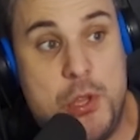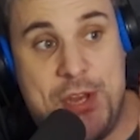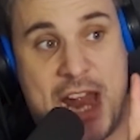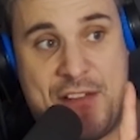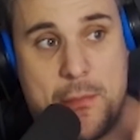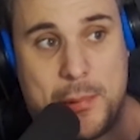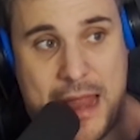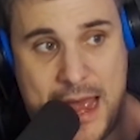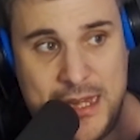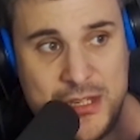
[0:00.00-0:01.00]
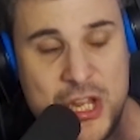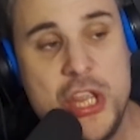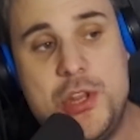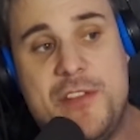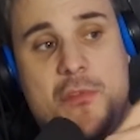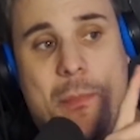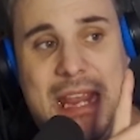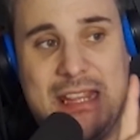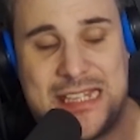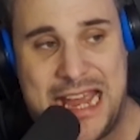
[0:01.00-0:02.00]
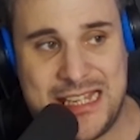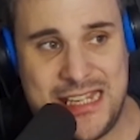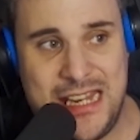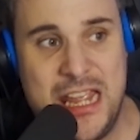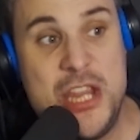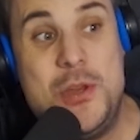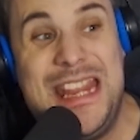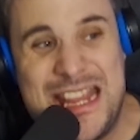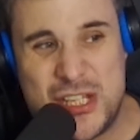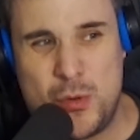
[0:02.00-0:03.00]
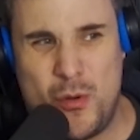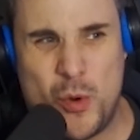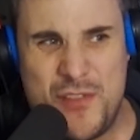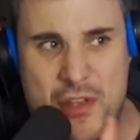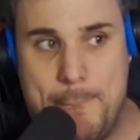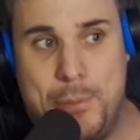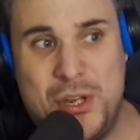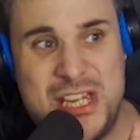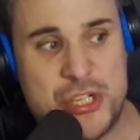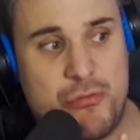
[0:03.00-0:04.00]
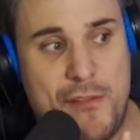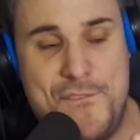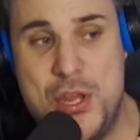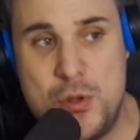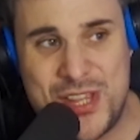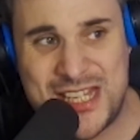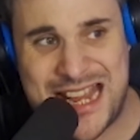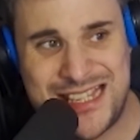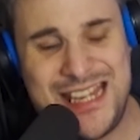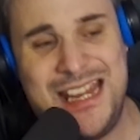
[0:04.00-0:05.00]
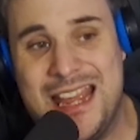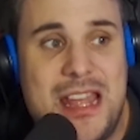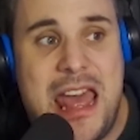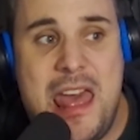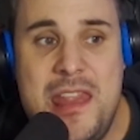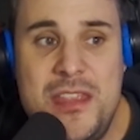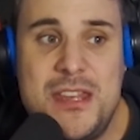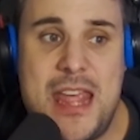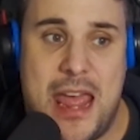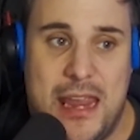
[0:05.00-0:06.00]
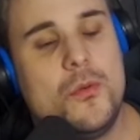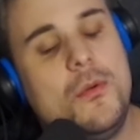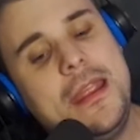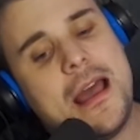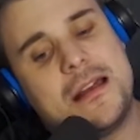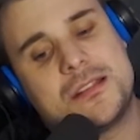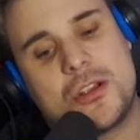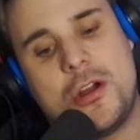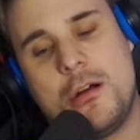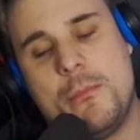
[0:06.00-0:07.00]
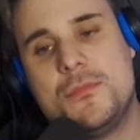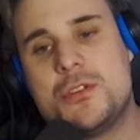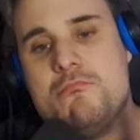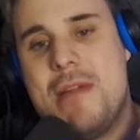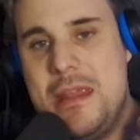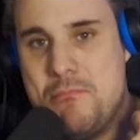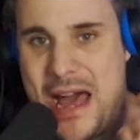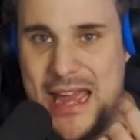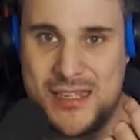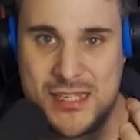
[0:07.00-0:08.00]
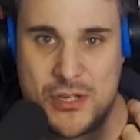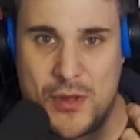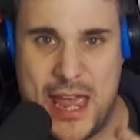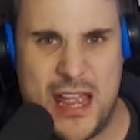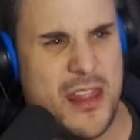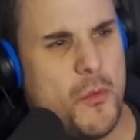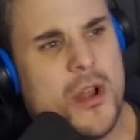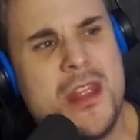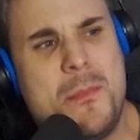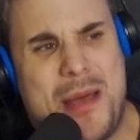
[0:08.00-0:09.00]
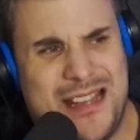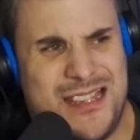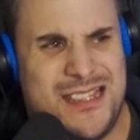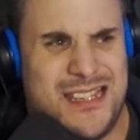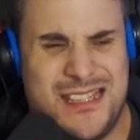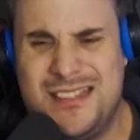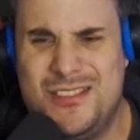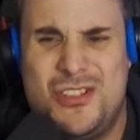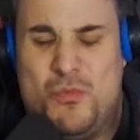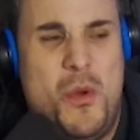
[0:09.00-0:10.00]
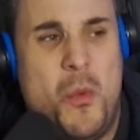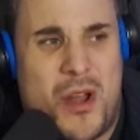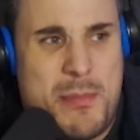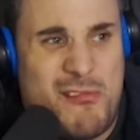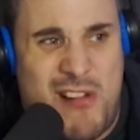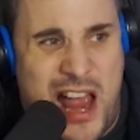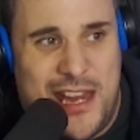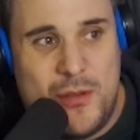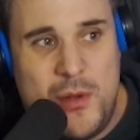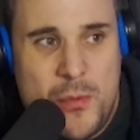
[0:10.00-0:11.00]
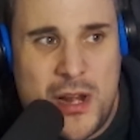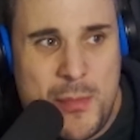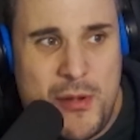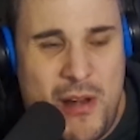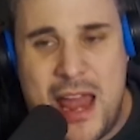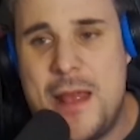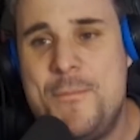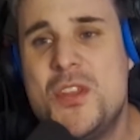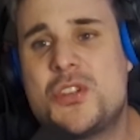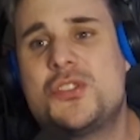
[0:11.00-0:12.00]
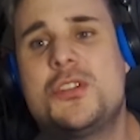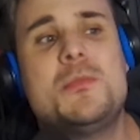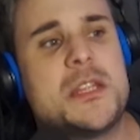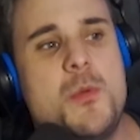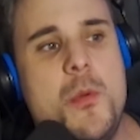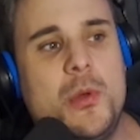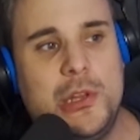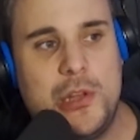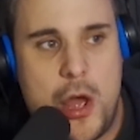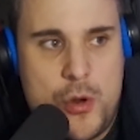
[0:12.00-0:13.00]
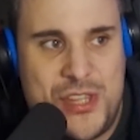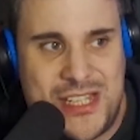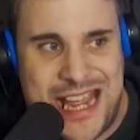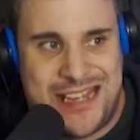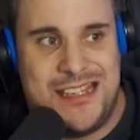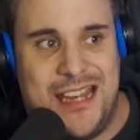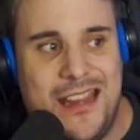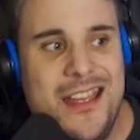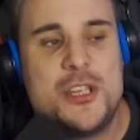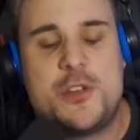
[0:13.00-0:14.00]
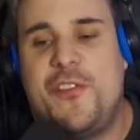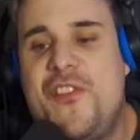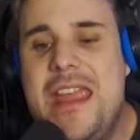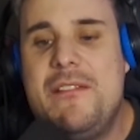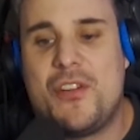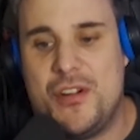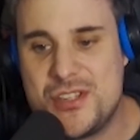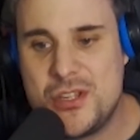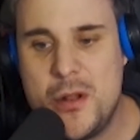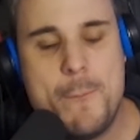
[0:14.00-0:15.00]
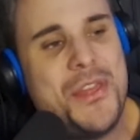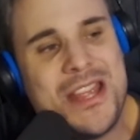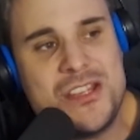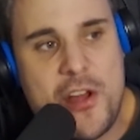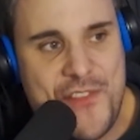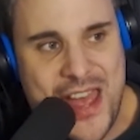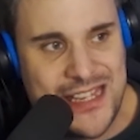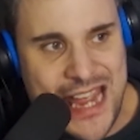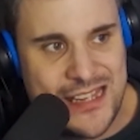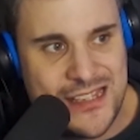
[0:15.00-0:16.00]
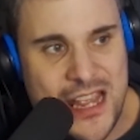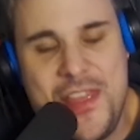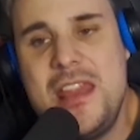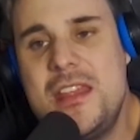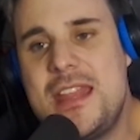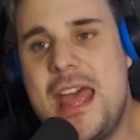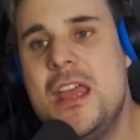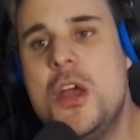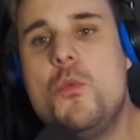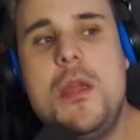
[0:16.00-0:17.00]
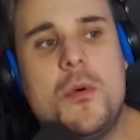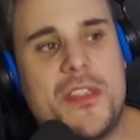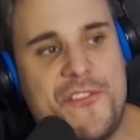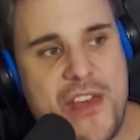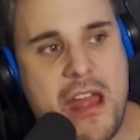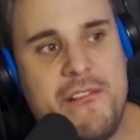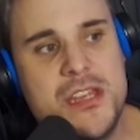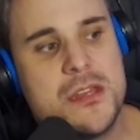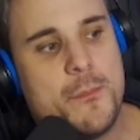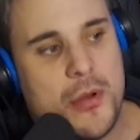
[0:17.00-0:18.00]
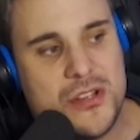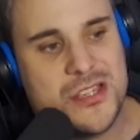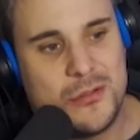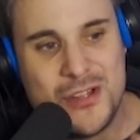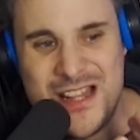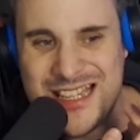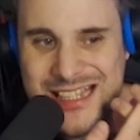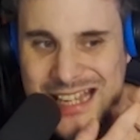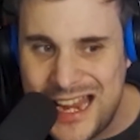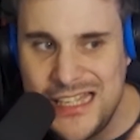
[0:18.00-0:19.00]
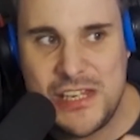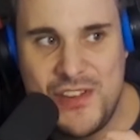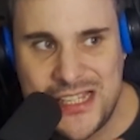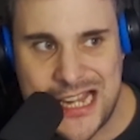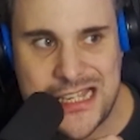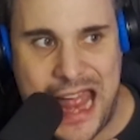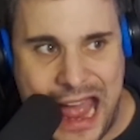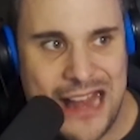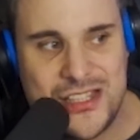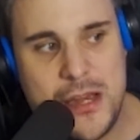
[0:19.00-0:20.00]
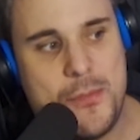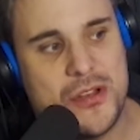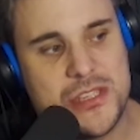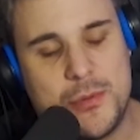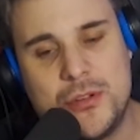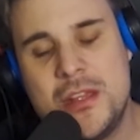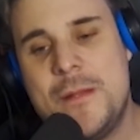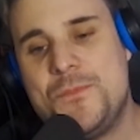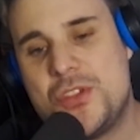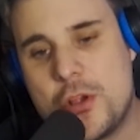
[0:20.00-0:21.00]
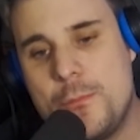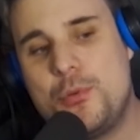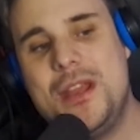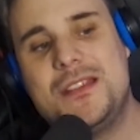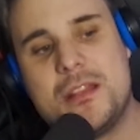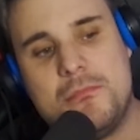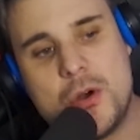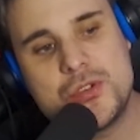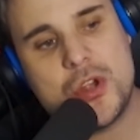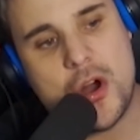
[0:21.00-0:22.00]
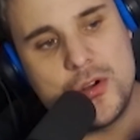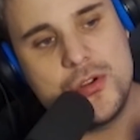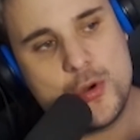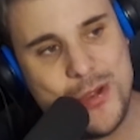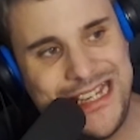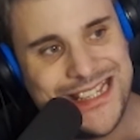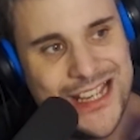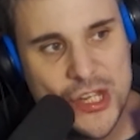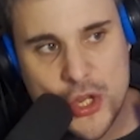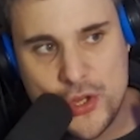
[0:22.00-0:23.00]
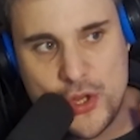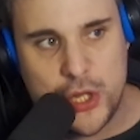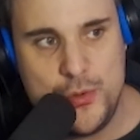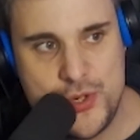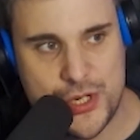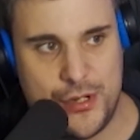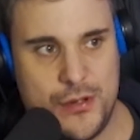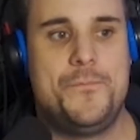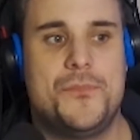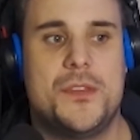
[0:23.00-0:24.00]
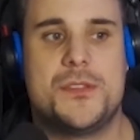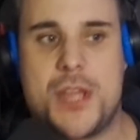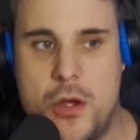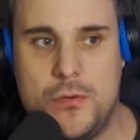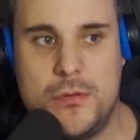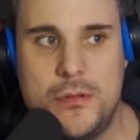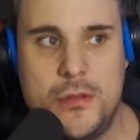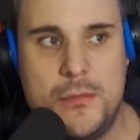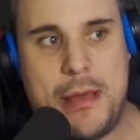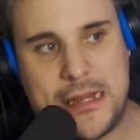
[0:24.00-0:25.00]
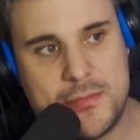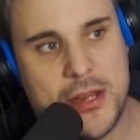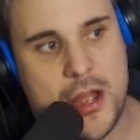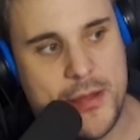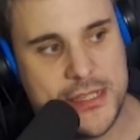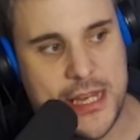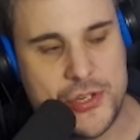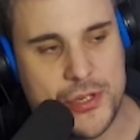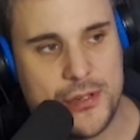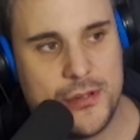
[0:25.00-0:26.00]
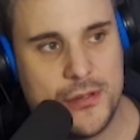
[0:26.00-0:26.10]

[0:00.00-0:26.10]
You didn't have a blind. You didn't repeat the testing. You didn't get one of your buddies to review the testing. At the end of the day, we are succumbed to many biases, okay? And one of the biases is just we want to be right. We want to be right. So sometimes we will load the testing to favor us. But that's not a fair test. At the end of the day, we want the fairest possible scientific test actually possible to complete the most concrete conclusion. So, back to my comment section.